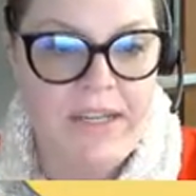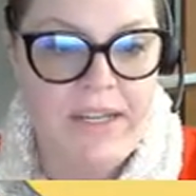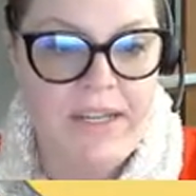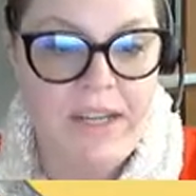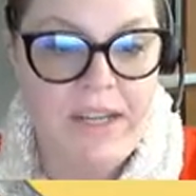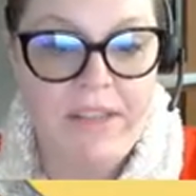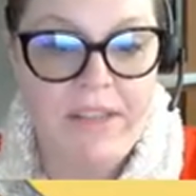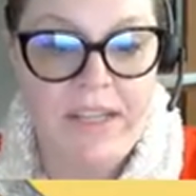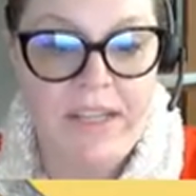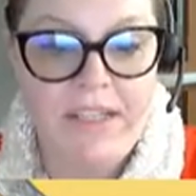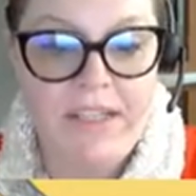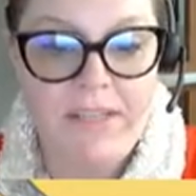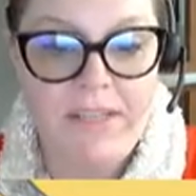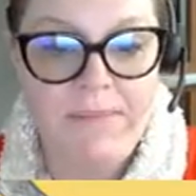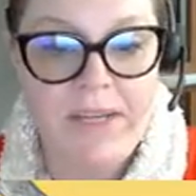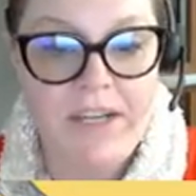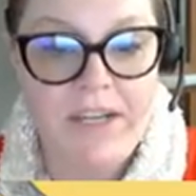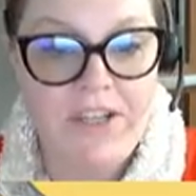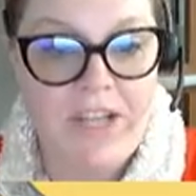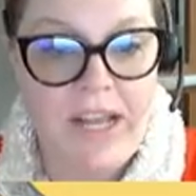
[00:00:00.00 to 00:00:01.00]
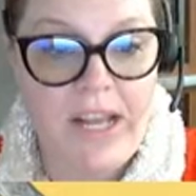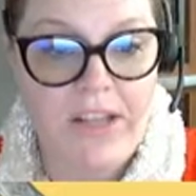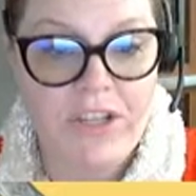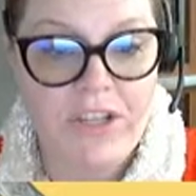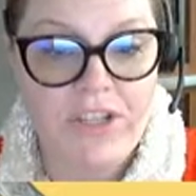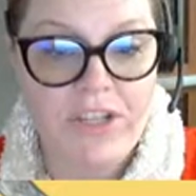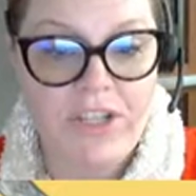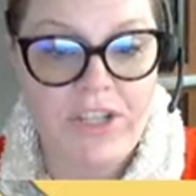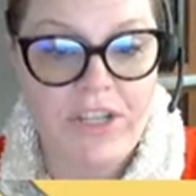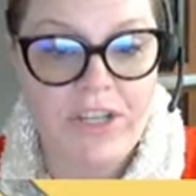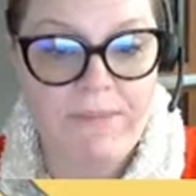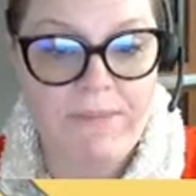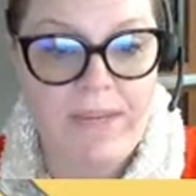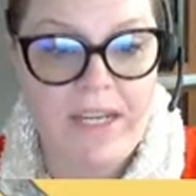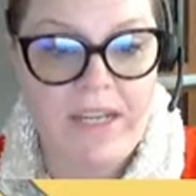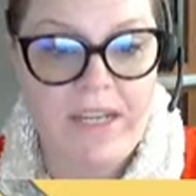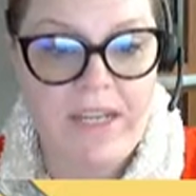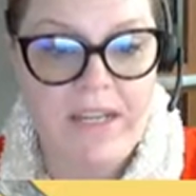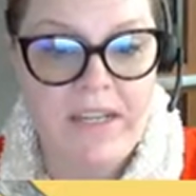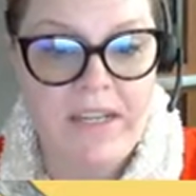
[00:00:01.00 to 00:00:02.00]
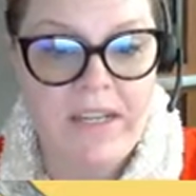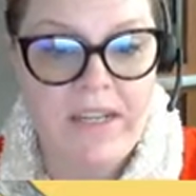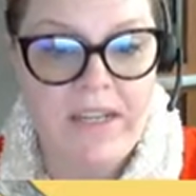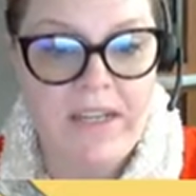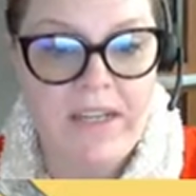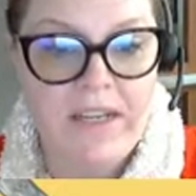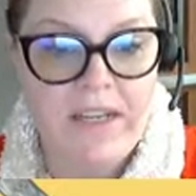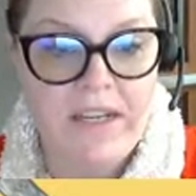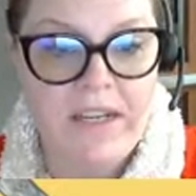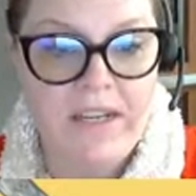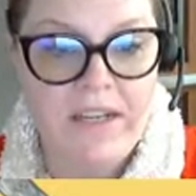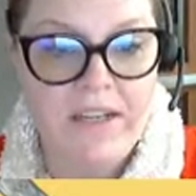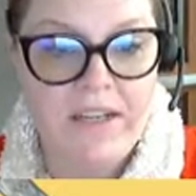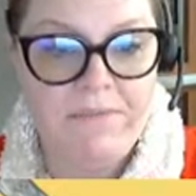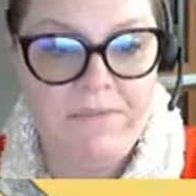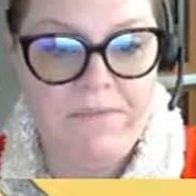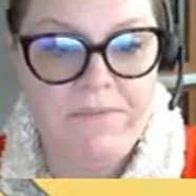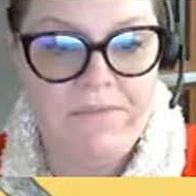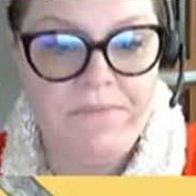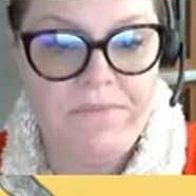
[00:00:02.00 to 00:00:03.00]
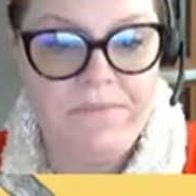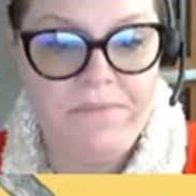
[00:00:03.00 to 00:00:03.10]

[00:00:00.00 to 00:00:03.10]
Now, this has been a challenge. It um,